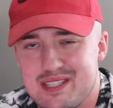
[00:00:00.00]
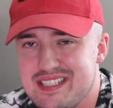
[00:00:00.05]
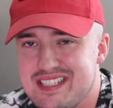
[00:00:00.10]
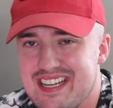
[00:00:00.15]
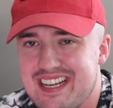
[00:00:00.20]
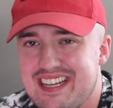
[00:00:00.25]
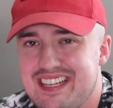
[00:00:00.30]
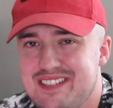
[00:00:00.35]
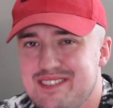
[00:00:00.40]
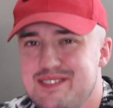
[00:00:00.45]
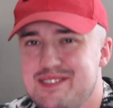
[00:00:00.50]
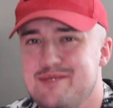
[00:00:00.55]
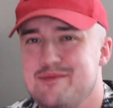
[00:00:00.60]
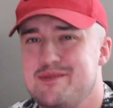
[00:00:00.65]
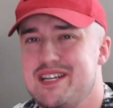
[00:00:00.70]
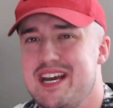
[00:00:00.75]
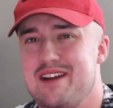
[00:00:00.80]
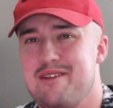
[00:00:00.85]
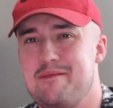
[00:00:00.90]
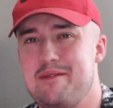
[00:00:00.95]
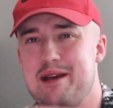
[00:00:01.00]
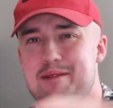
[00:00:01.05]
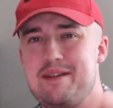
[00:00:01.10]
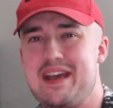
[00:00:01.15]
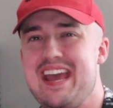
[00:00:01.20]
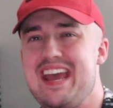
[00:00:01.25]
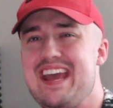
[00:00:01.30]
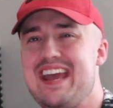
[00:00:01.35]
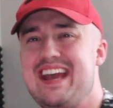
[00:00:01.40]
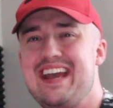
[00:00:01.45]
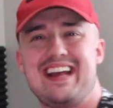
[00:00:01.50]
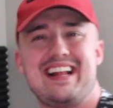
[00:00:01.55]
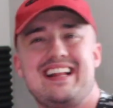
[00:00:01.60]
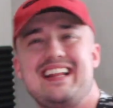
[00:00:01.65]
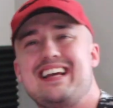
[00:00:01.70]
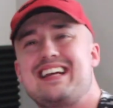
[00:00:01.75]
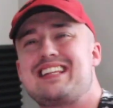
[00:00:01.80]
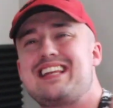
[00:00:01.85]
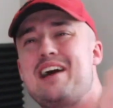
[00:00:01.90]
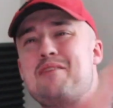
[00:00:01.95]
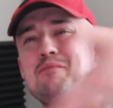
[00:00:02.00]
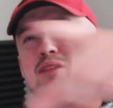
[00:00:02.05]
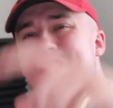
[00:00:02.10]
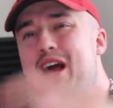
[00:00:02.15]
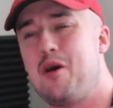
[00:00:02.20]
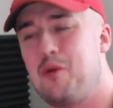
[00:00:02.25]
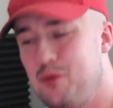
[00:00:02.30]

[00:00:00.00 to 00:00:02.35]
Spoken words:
the second YouTube channel, baby. Link down below.